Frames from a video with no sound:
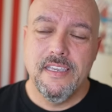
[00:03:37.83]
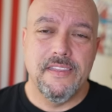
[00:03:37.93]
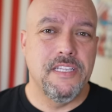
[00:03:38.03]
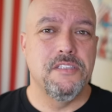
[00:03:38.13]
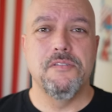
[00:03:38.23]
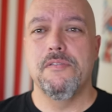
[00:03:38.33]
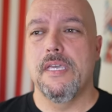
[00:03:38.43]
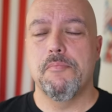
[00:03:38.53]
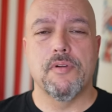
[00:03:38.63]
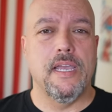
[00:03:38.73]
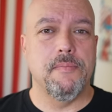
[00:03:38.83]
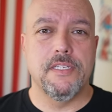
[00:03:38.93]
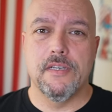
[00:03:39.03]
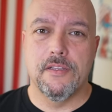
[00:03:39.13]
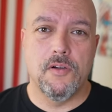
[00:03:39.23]
And they do, they bribe
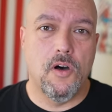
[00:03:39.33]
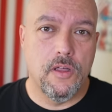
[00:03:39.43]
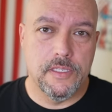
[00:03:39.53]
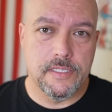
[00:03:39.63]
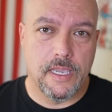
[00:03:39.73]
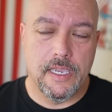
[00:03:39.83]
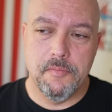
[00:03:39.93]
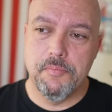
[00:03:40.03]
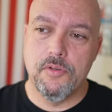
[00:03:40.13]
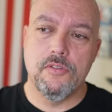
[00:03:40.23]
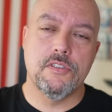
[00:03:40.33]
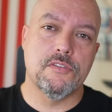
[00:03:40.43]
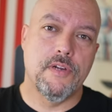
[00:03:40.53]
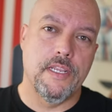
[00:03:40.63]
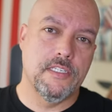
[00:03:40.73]
each other all the time, pull
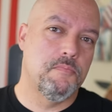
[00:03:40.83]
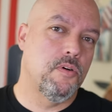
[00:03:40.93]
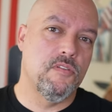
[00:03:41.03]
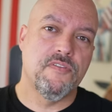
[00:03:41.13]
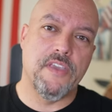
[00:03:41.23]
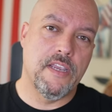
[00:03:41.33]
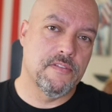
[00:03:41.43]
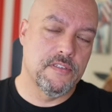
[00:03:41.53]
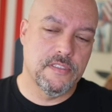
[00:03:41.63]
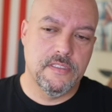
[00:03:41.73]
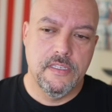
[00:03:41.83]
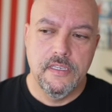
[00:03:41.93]
strings, pull favors.